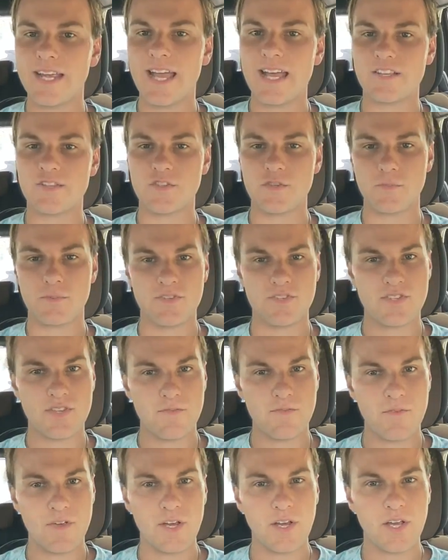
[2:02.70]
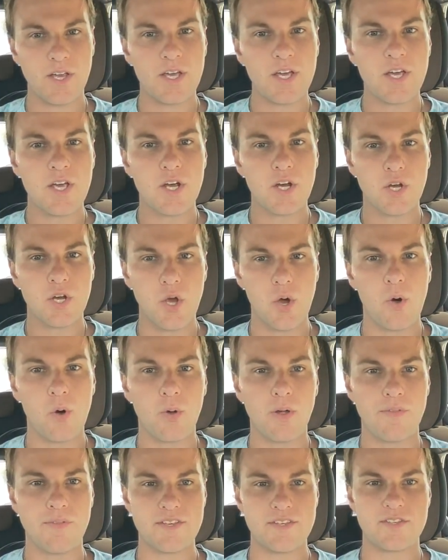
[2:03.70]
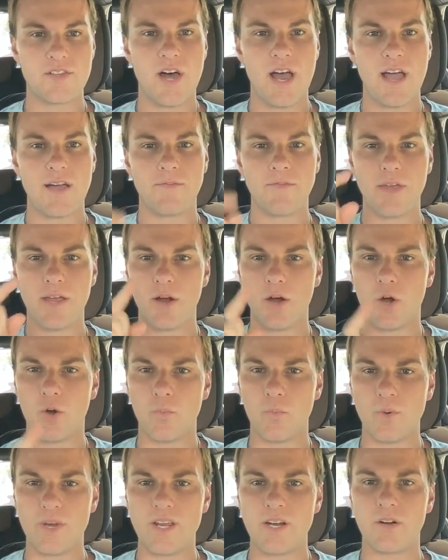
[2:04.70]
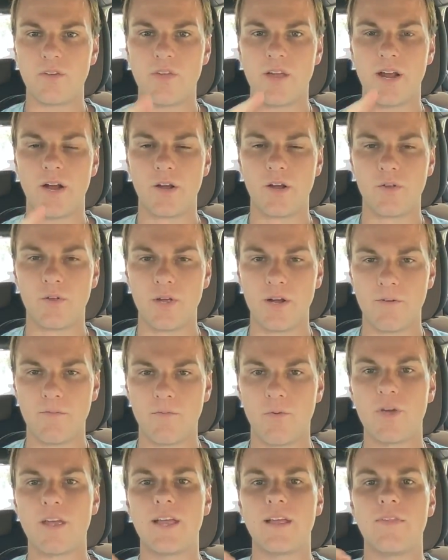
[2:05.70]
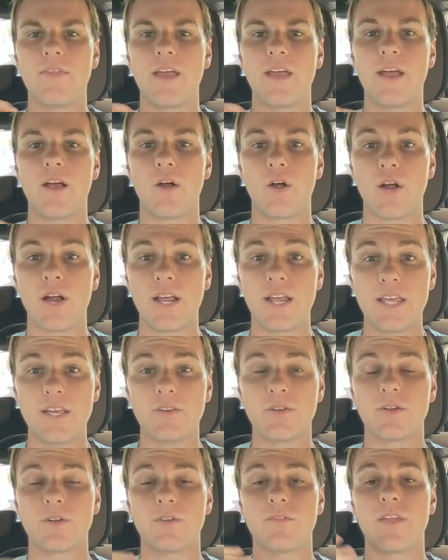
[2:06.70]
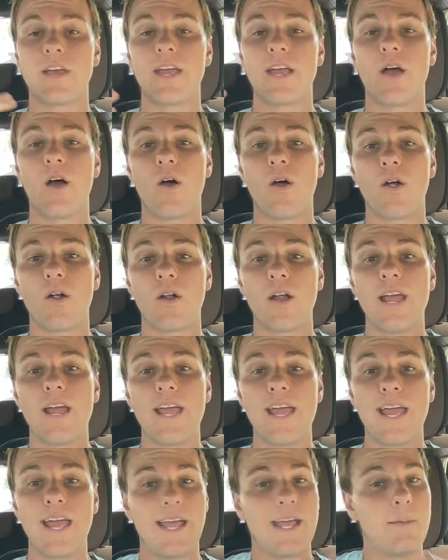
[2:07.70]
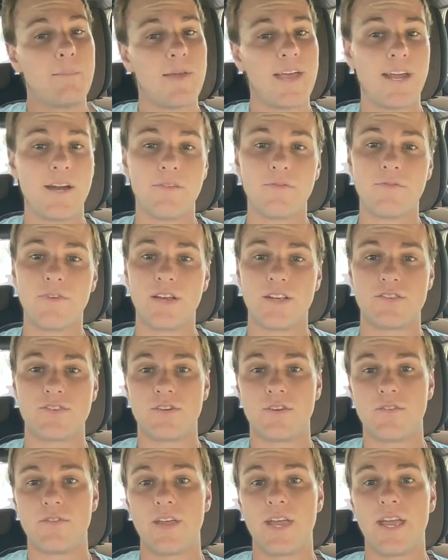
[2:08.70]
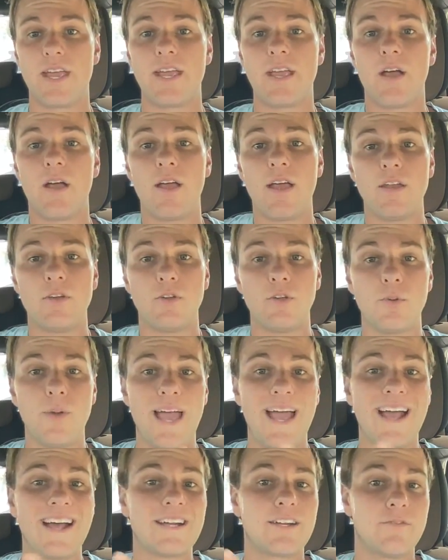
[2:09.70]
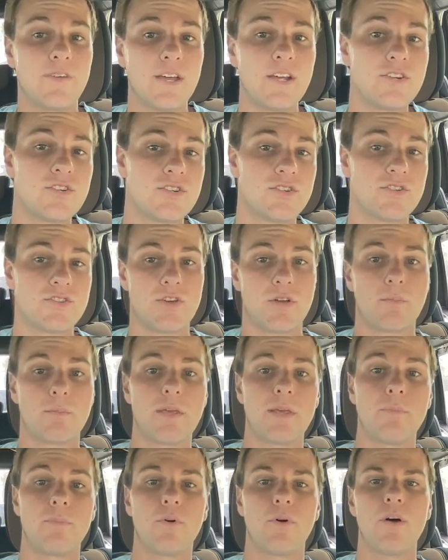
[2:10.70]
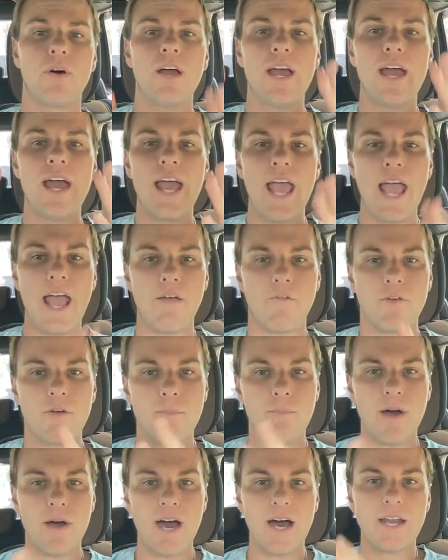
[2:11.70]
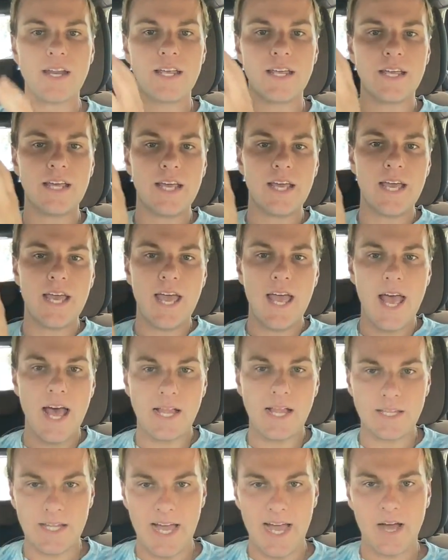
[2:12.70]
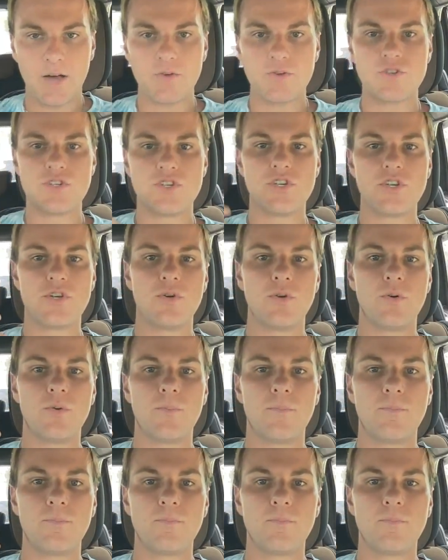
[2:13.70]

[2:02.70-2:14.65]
has a specific goal in this life. They are a reader, they are clairvoyant, they are a healer, they are a manifester, they do activations on people. Everybody allows you